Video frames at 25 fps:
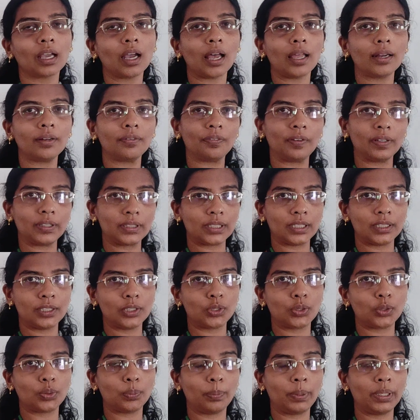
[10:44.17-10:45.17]
Alpha
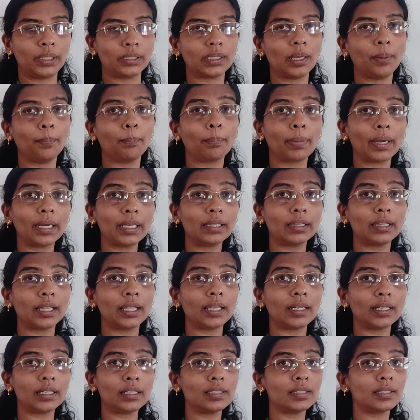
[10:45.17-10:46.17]
tends to beta, but
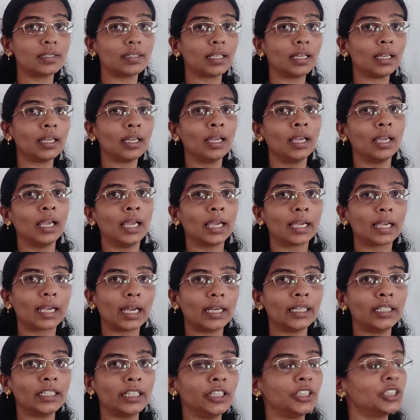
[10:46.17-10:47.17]
there is a
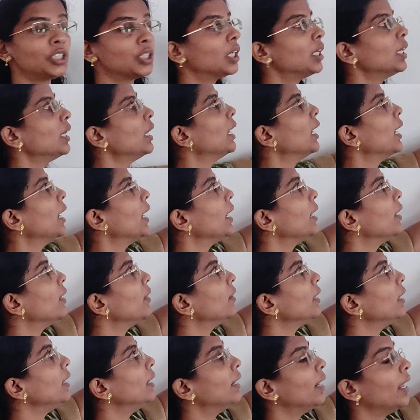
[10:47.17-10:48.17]
condition
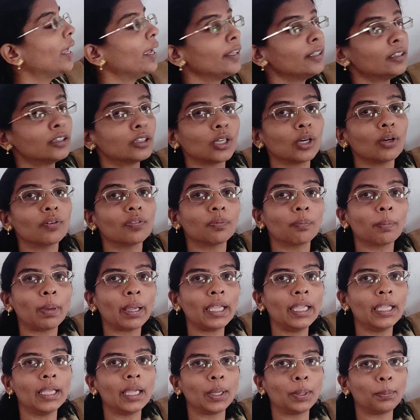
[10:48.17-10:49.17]
in the length of
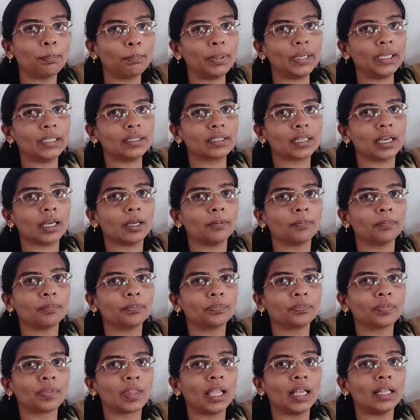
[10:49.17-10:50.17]
my beta.
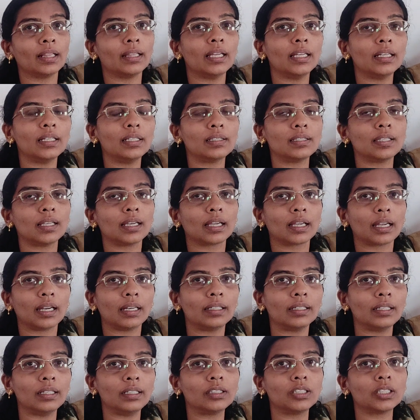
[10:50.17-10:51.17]
There is a
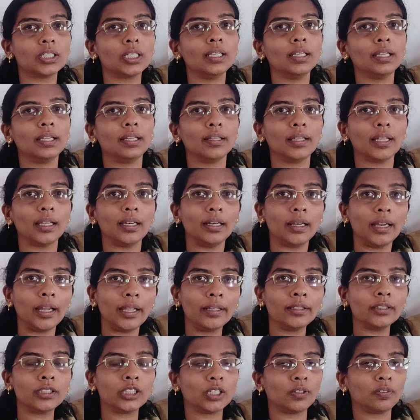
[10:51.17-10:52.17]
condition in the
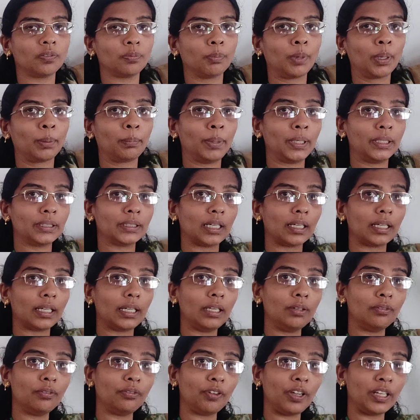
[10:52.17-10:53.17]
length of my beta.
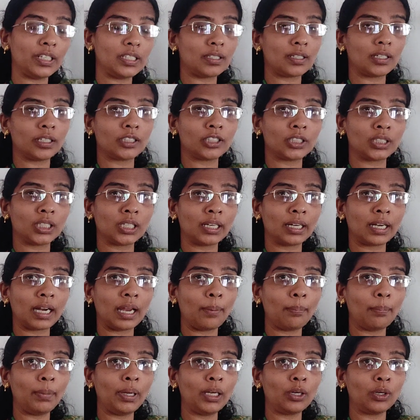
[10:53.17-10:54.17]
In phrase structure
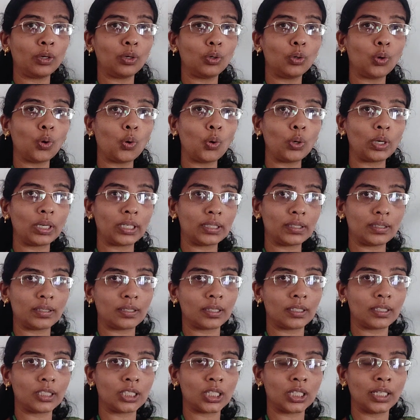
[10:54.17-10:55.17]
grammar, no
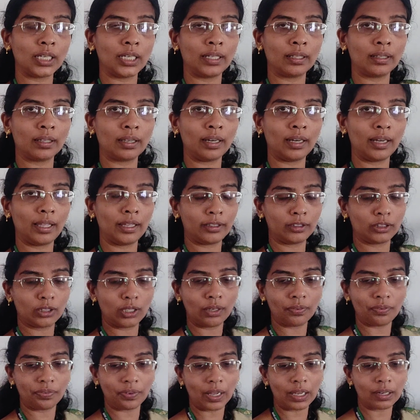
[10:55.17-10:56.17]
restriction in the length
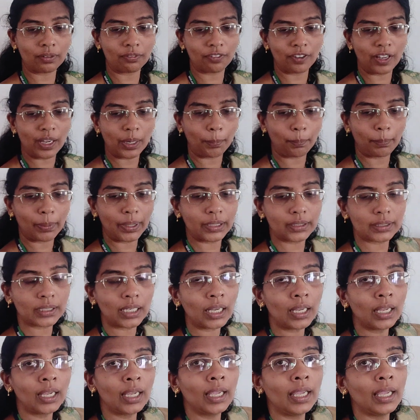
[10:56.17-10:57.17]
of alpha and
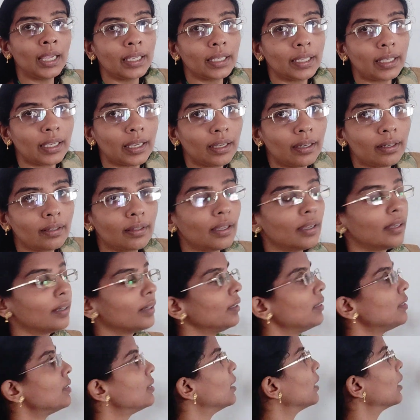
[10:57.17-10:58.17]
beta. Here
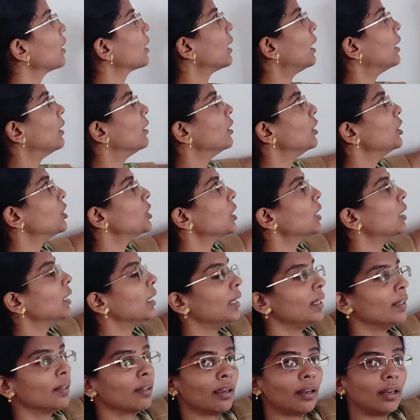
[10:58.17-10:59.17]
there is a condition
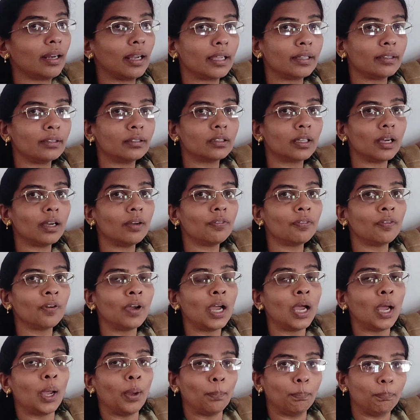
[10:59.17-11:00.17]
in the length
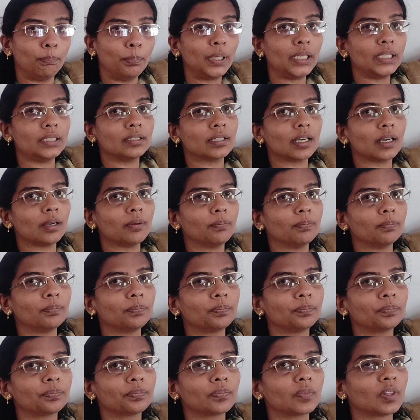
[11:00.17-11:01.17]
of beta.
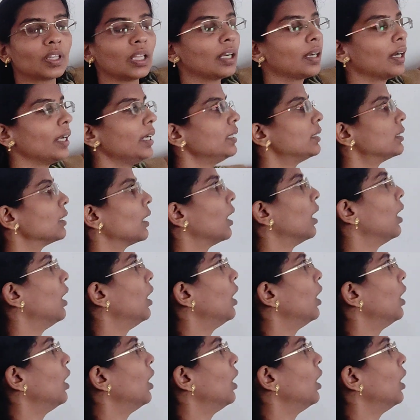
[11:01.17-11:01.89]
Right?